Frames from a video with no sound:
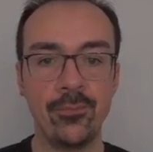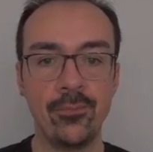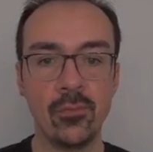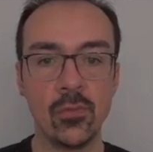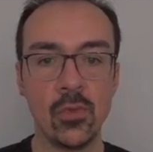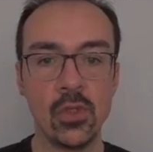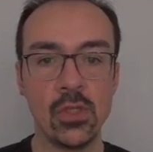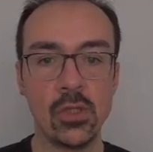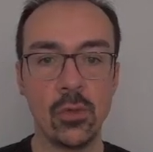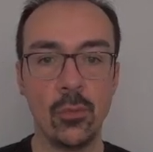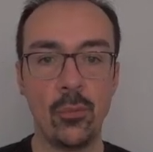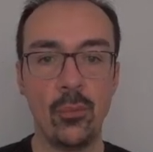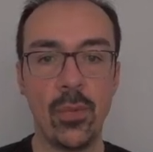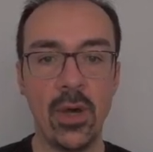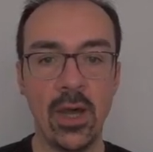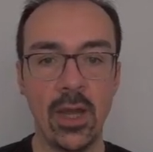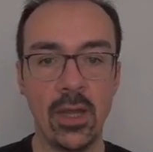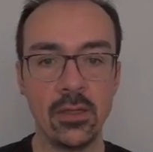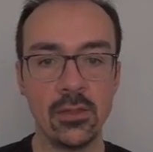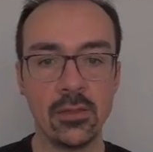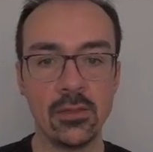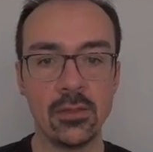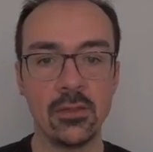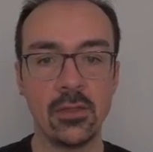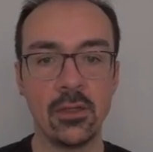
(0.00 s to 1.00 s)
some
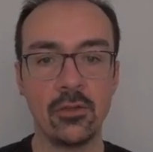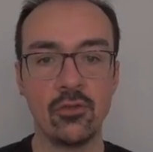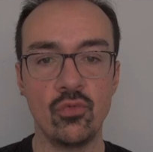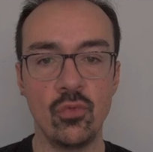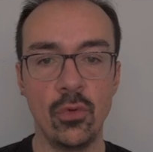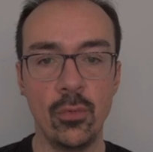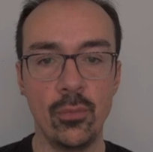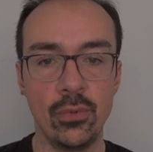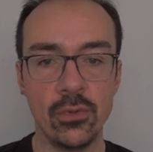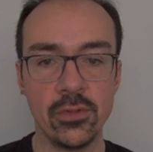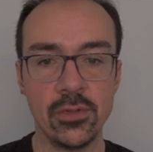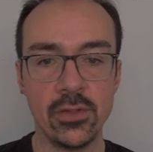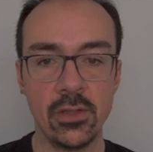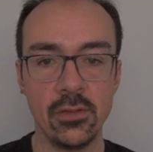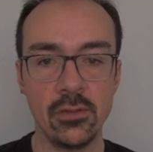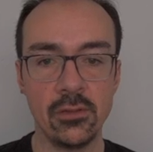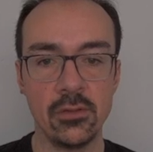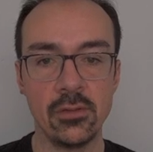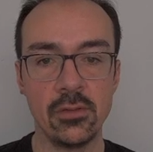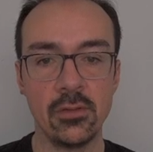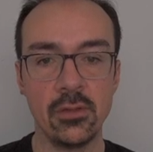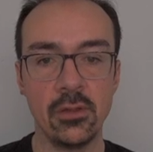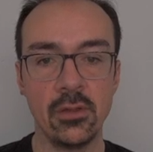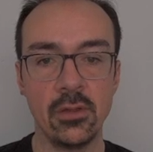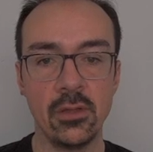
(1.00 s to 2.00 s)
bytes that
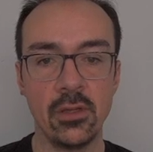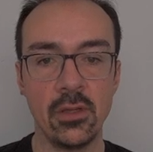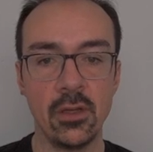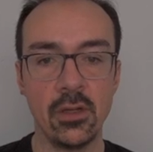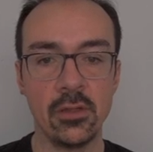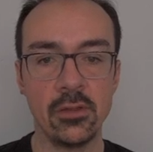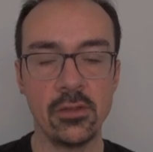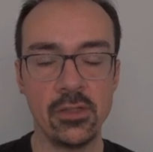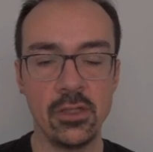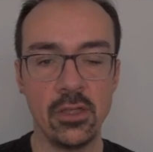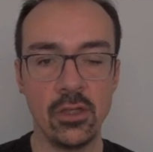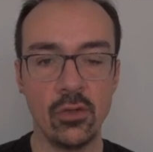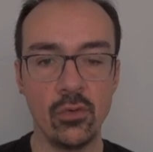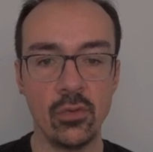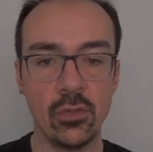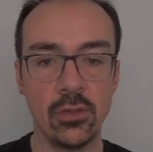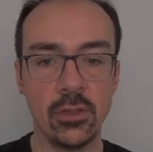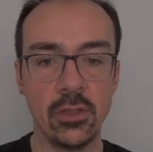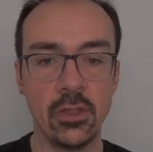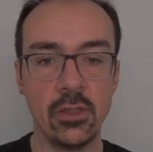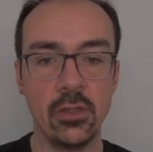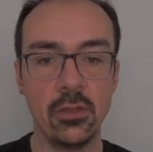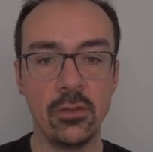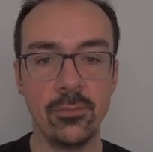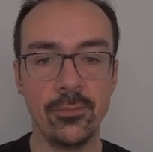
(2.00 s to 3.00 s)
represent their secret
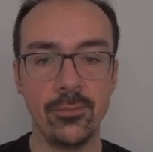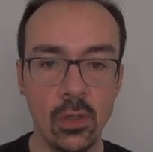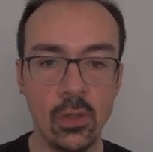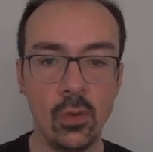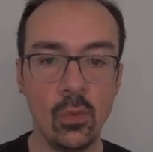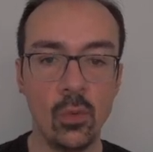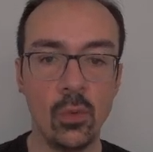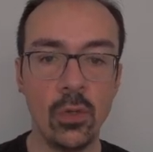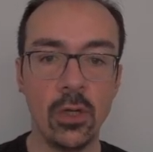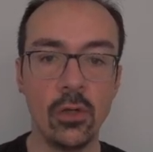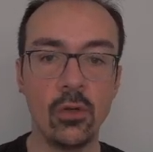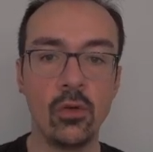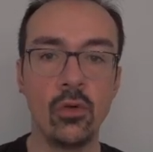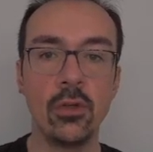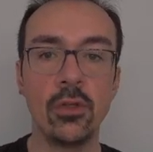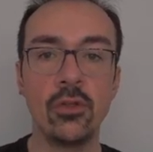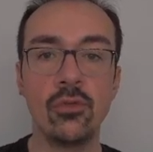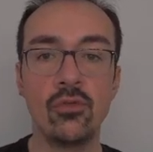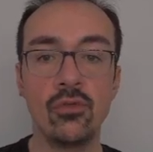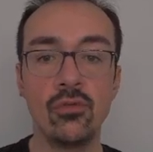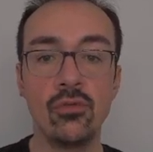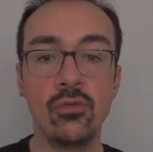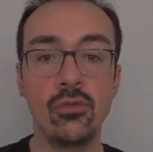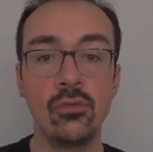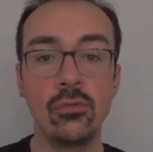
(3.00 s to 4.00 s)
key. We are going
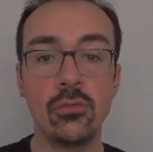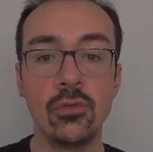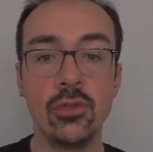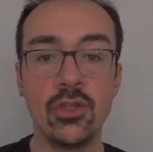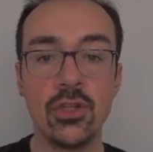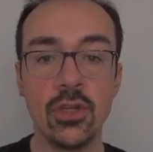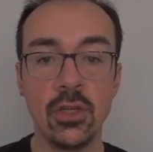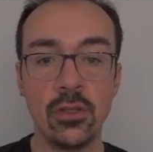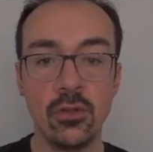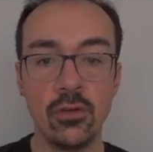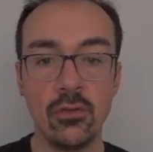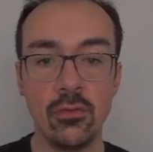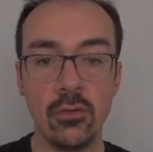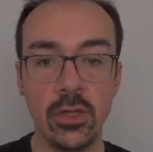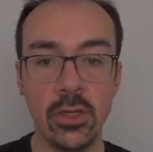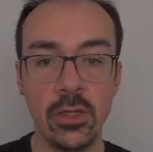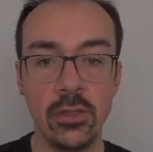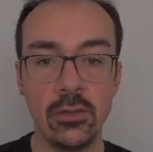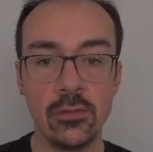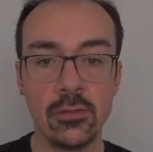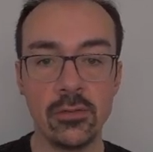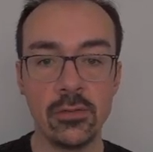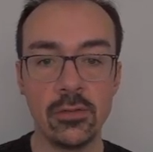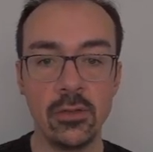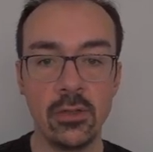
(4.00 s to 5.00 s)
to
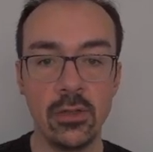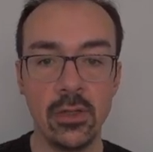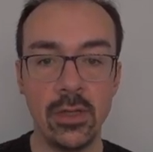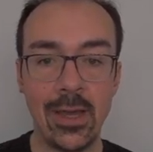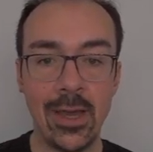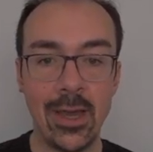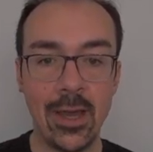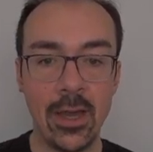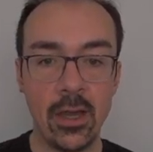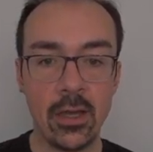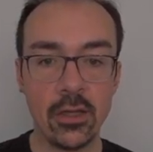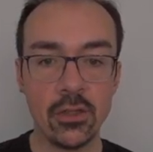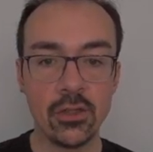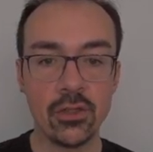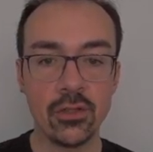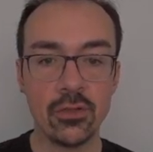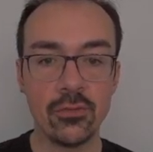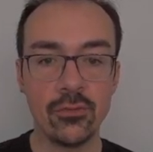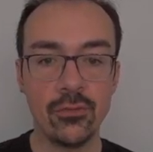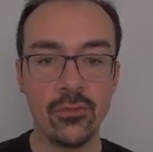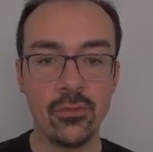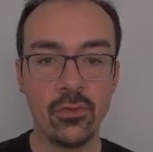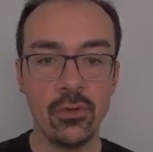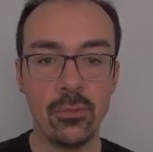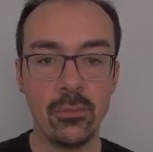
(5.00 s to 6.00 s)
generate a hash
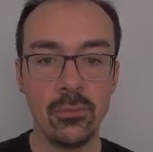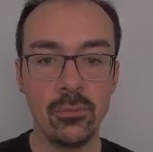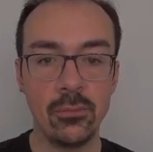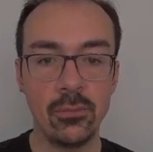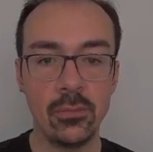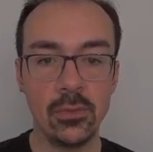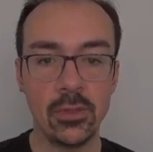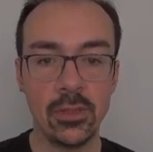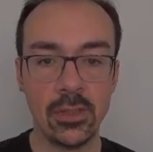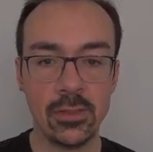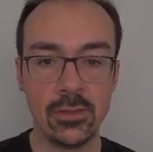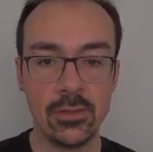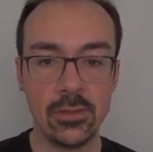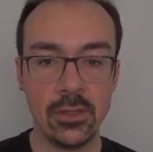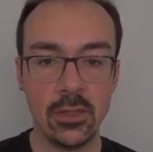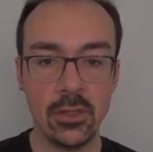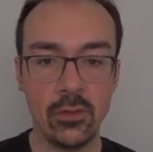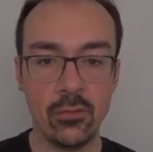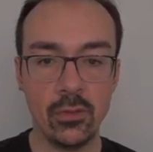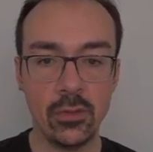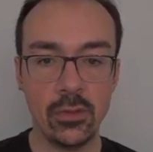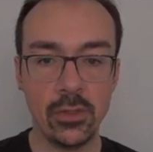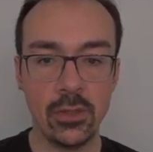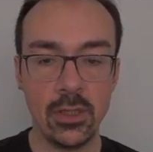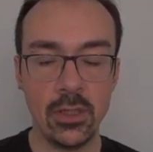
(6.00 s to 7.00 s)
from that
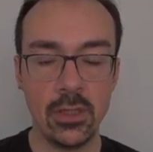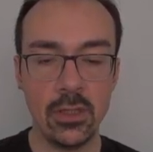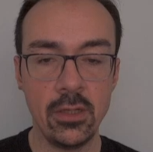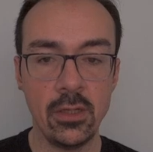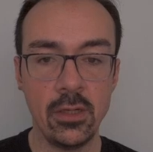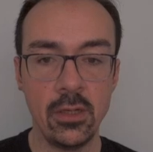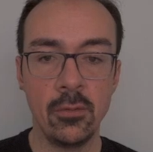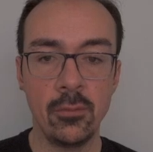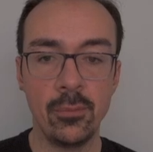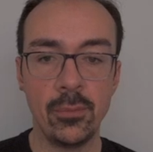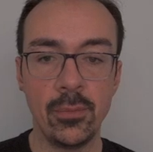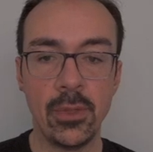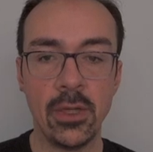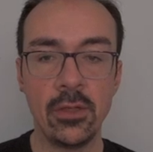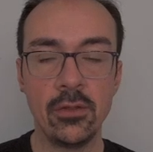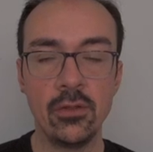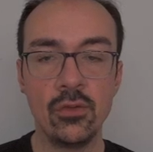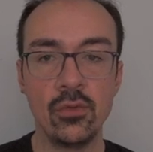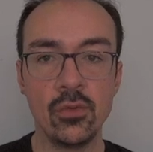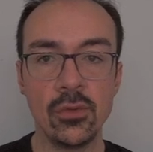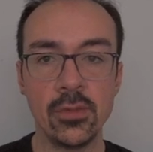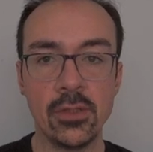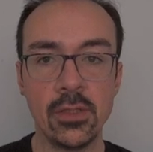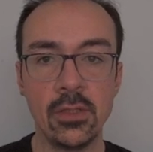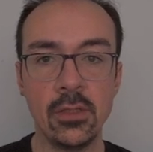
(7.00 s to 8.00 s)
secret key by
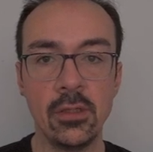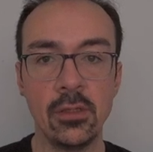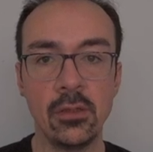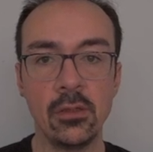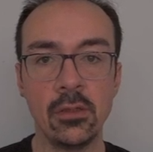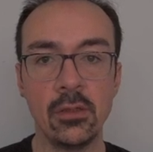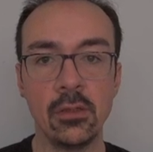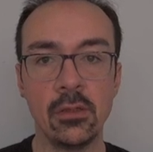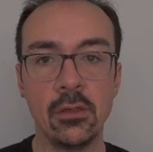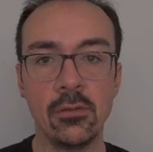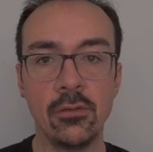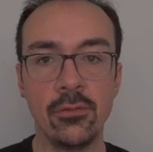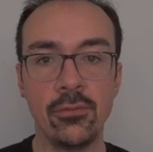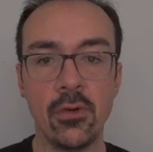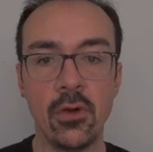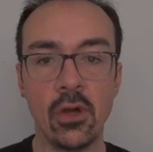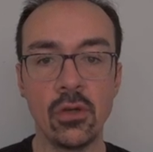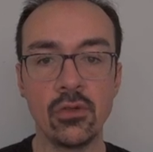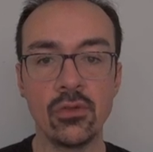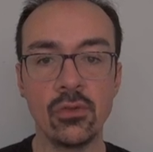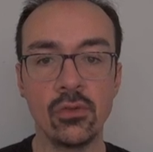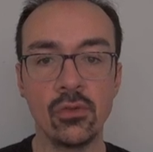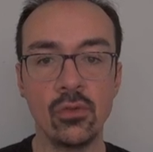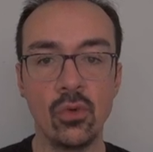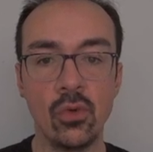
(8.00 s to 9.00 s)
using a
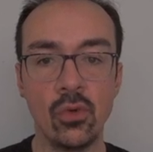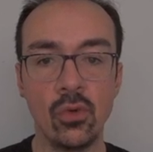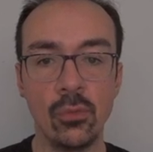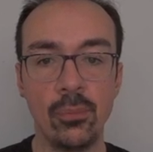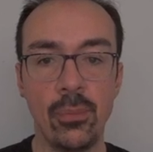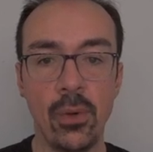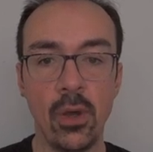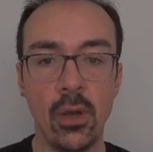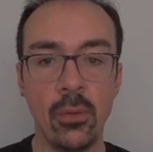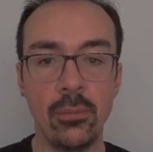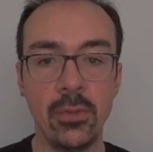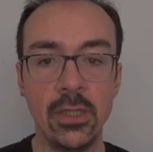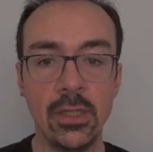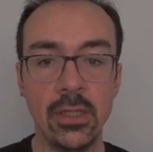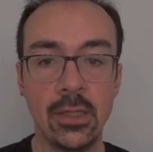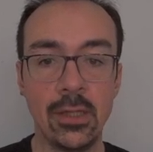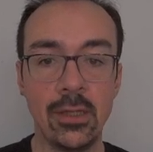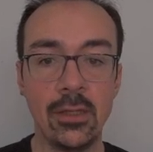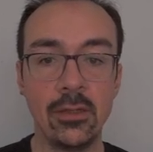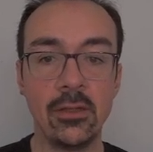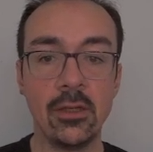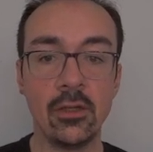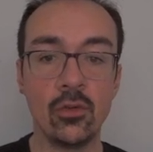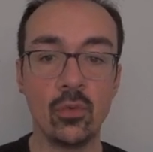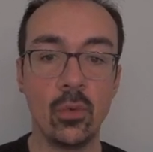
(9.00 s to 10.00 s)
function called public key
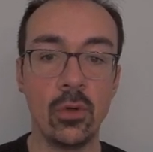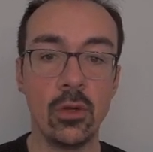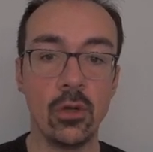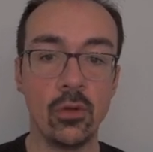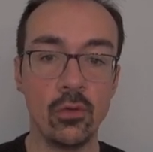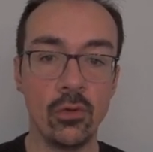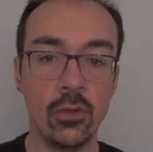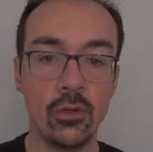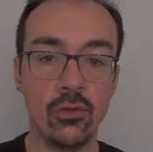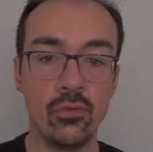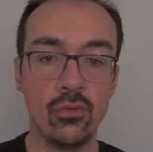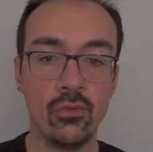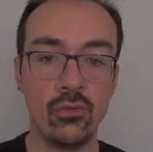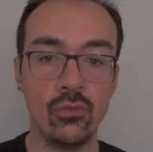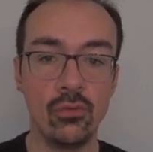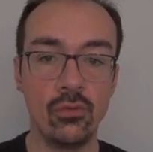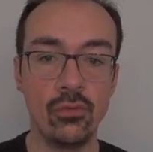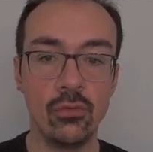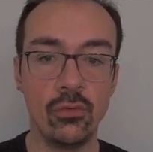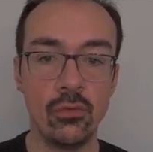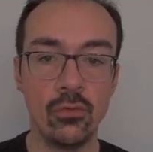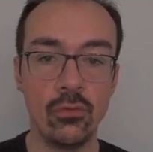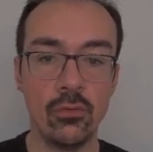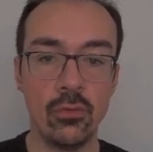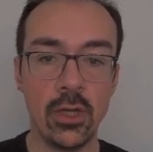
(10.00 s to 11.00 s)
that we are going to
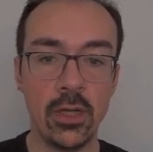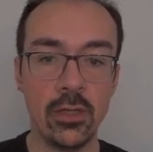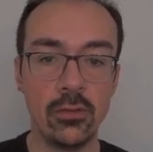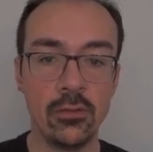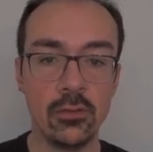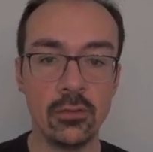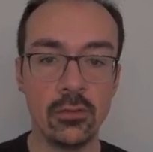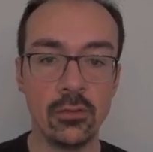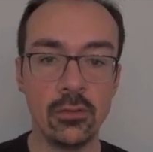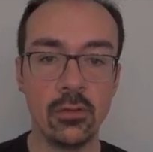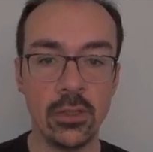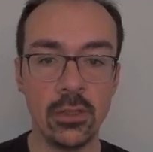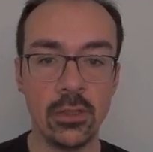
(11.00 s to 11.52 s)
write.